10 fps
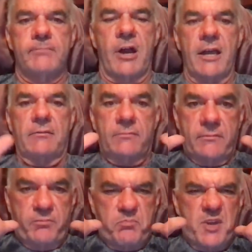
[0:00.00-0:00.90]
All right,
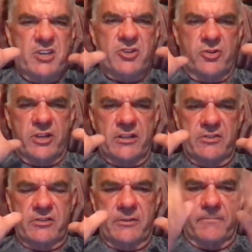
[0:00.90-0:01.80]
picture
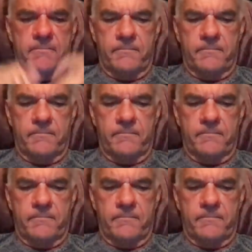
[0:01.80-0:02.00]
this.